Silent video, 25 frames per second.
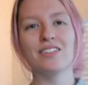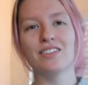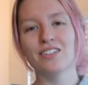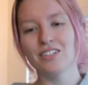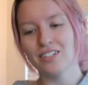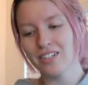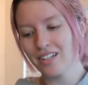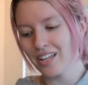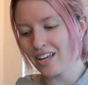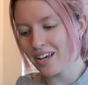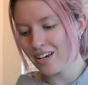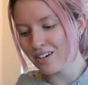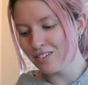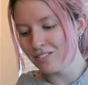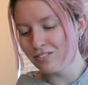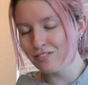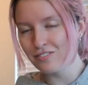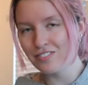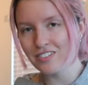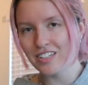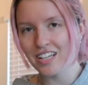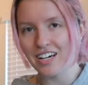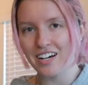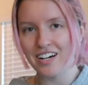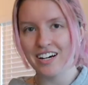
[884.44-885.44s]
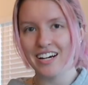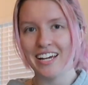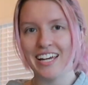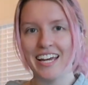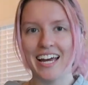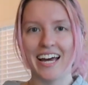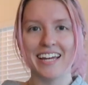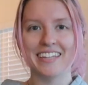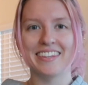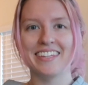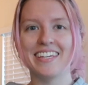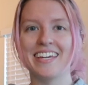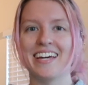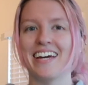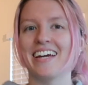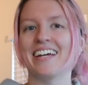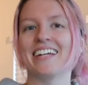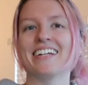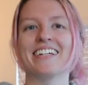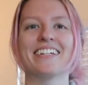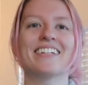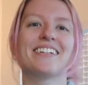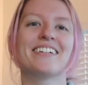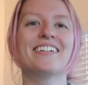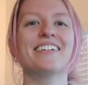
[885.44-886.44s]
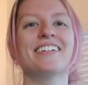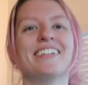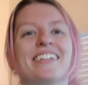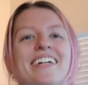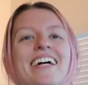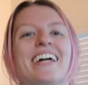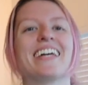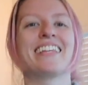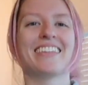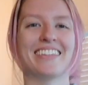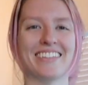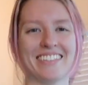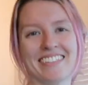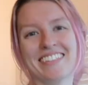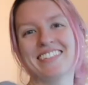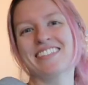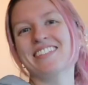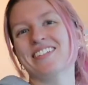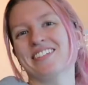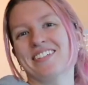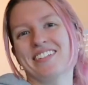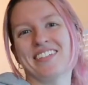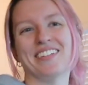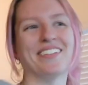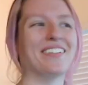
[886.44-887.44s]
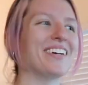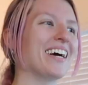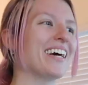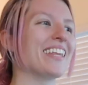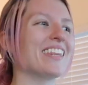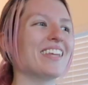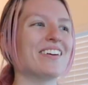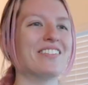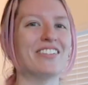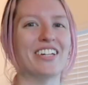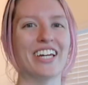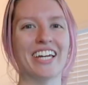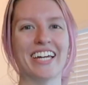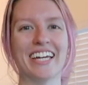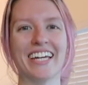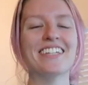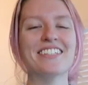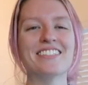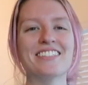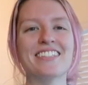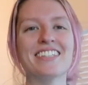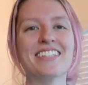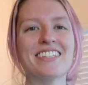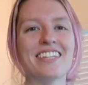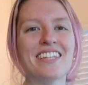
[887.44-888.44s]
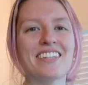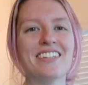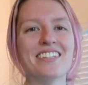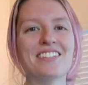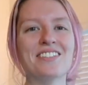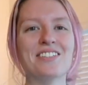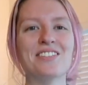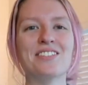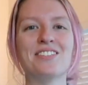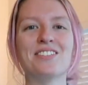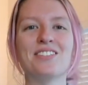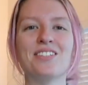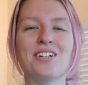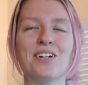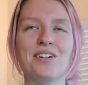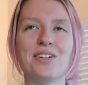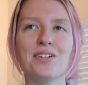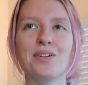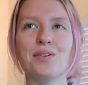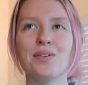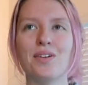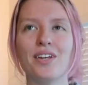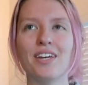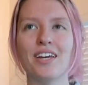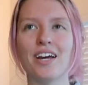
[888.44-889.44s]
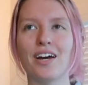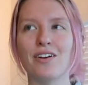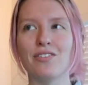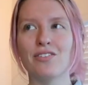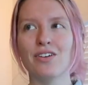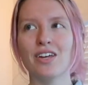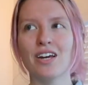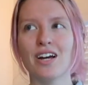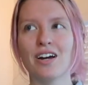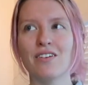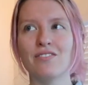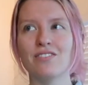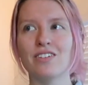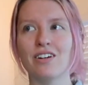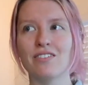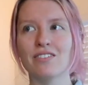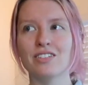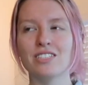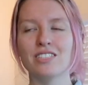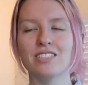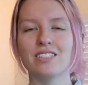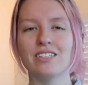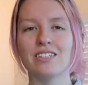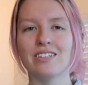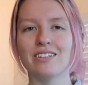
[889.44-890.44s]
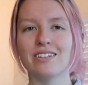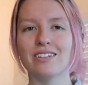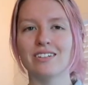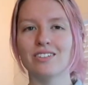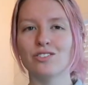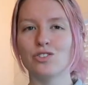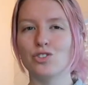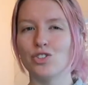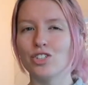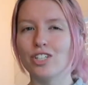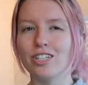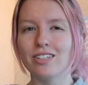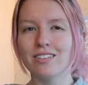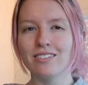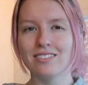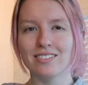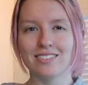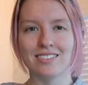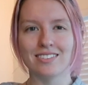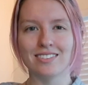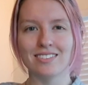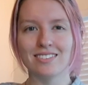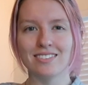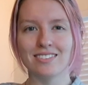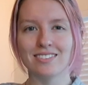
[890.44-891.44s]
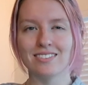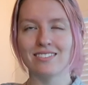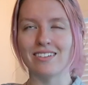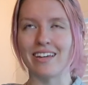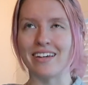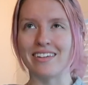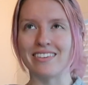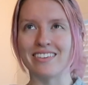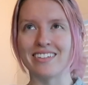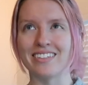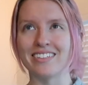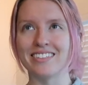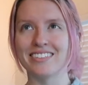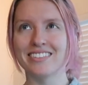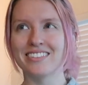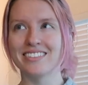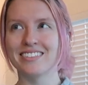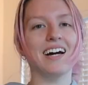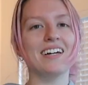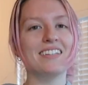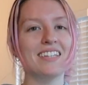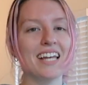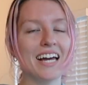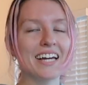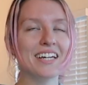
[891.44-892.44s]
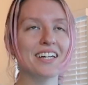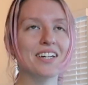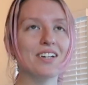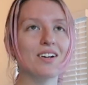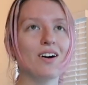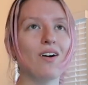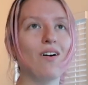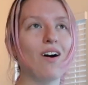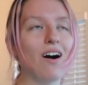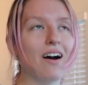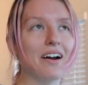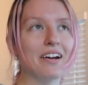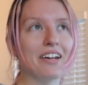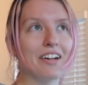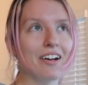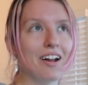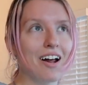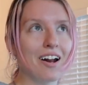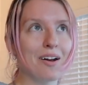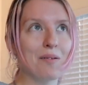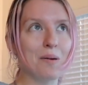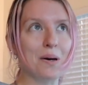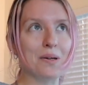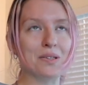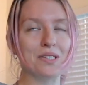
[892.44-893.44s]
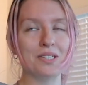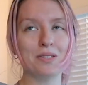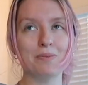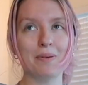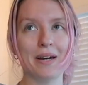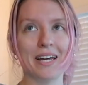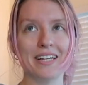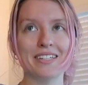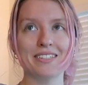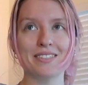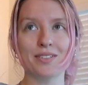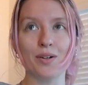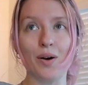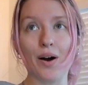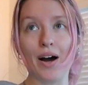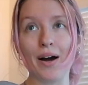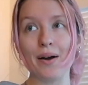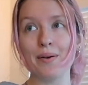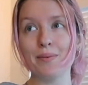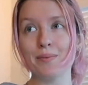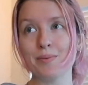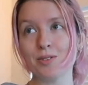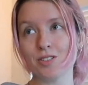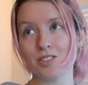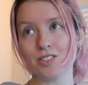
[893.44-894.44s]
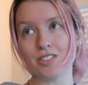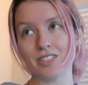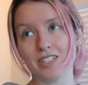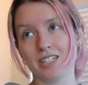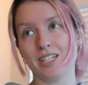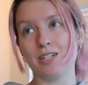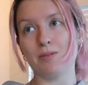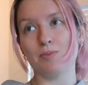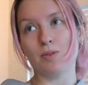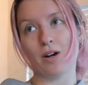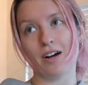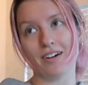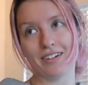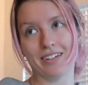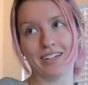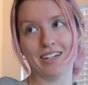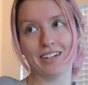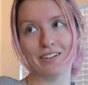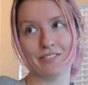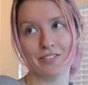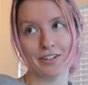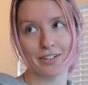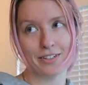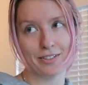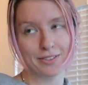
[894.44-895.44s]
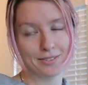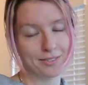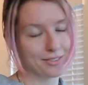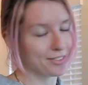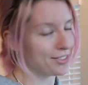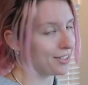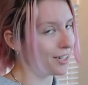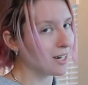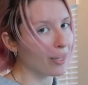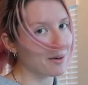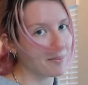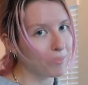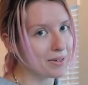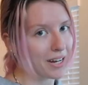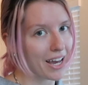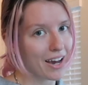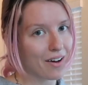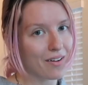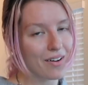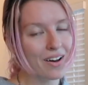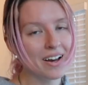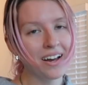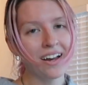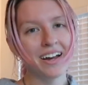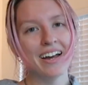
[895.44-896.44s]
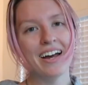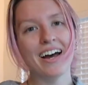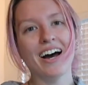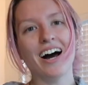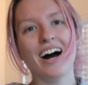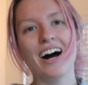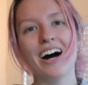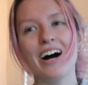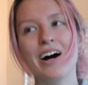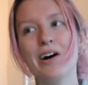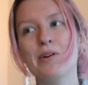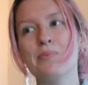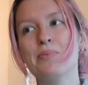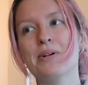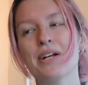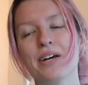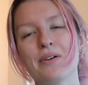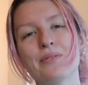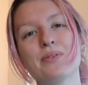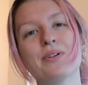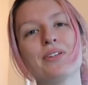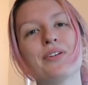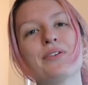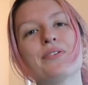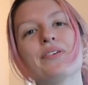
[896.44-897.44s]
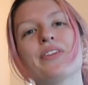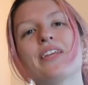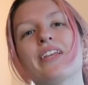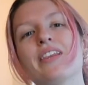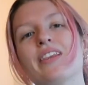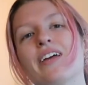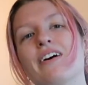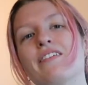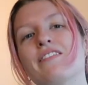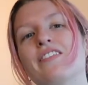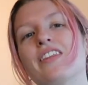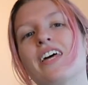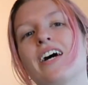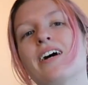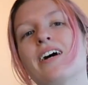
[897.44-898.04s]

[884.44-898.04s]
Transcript: that they're like flary at the end. Oh, so cute. I love it. I just think that these are so unique. I feel like I've never seen jeans like this. I can go on and on about these pants, so I'm just gonna keep talking if I don't shut up now. But I really love